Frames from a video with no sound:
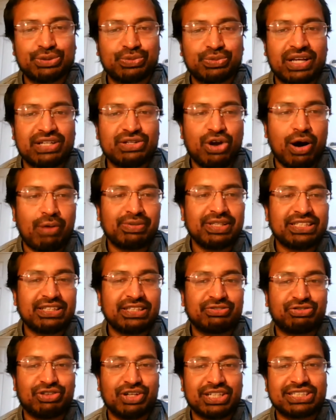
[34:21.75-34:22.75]
where normally the
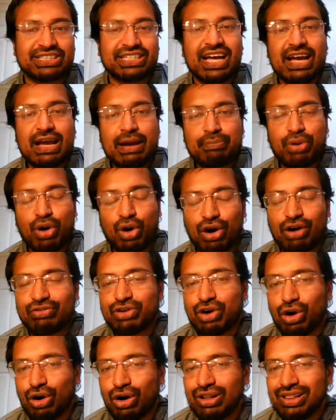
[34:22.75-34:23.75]
first port of
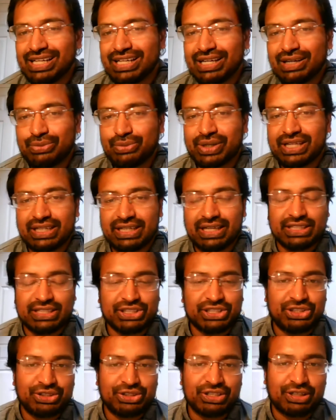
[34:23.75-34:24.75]
call when a
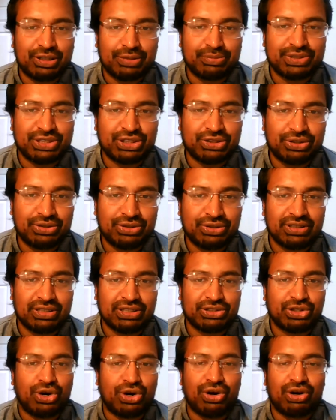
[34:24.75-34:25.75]
student comes through
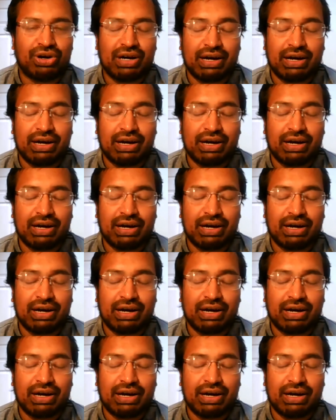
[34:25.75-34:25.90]
the door,